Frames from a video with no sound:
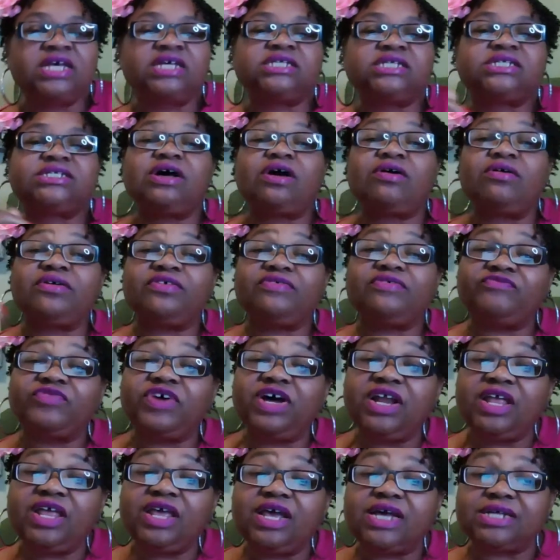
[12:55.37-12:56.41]
So, it's
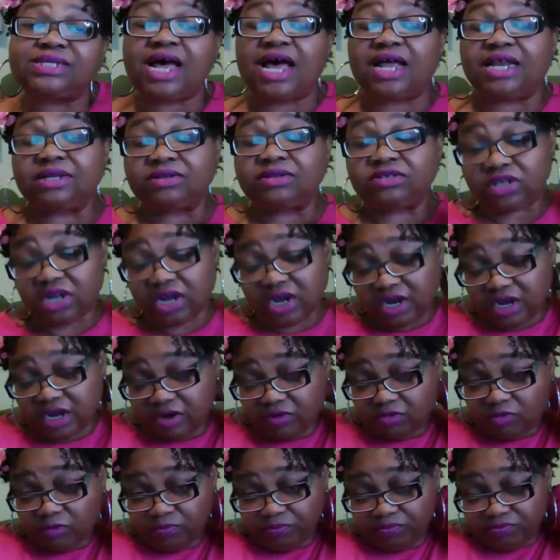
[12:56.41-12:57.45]
funny because I
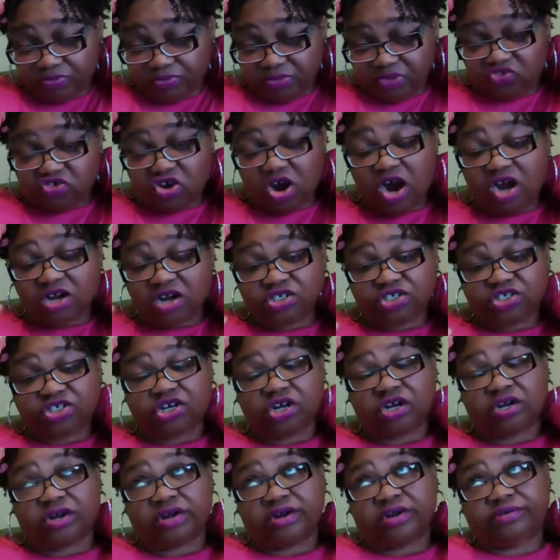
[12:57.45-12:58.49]
um, charged
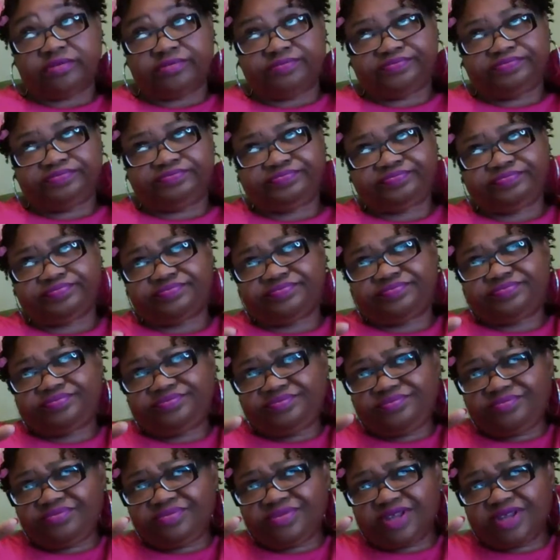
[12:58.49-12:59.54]
her
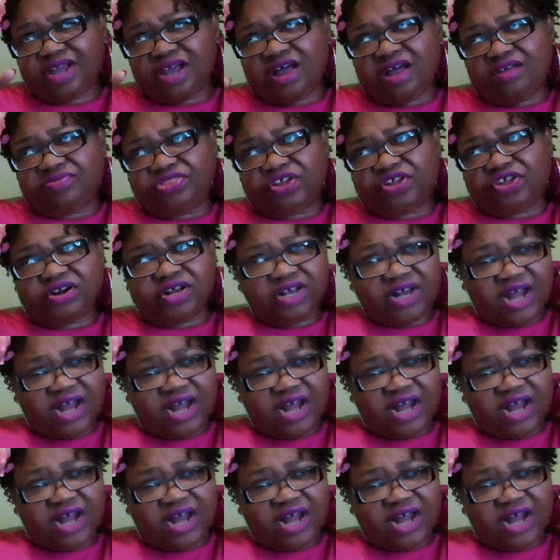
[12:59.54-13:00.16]
um, $30